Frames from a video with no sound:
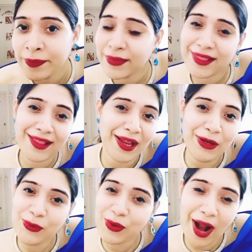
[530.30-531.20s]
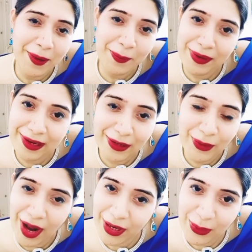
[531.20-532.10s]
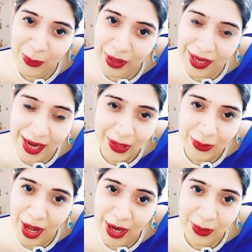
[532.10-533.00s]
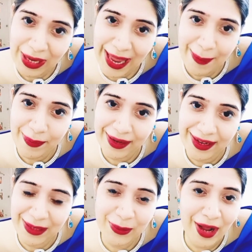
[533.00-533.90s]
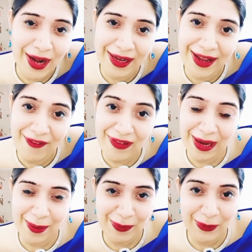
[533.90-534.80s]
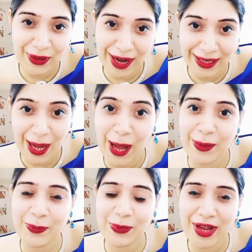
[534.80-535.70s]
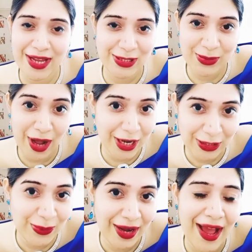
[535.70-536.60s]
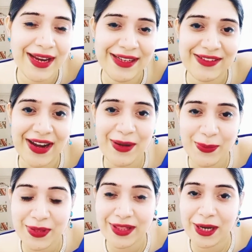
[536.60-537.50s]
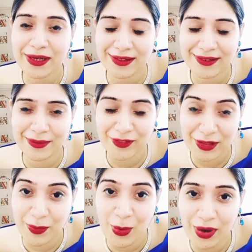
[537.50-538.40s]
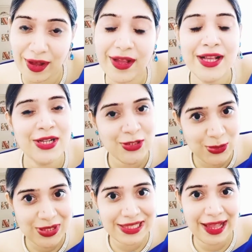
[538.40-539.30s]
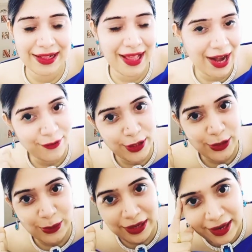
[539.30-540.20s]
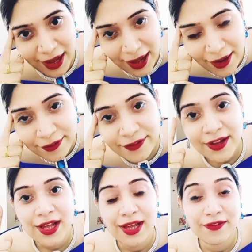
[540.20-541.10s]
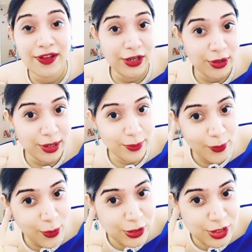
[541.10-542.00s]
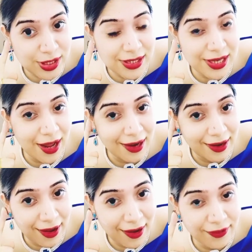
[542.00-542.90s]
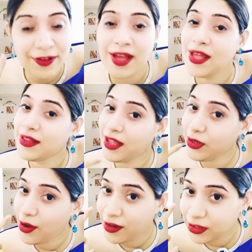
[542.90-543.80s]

Then you can't build, you can't co-create, you can't collaborate, you can't develop, you can't harmonize, you can't unite, right? With Mona. So it's like that. When you love, when your emotions are love, then your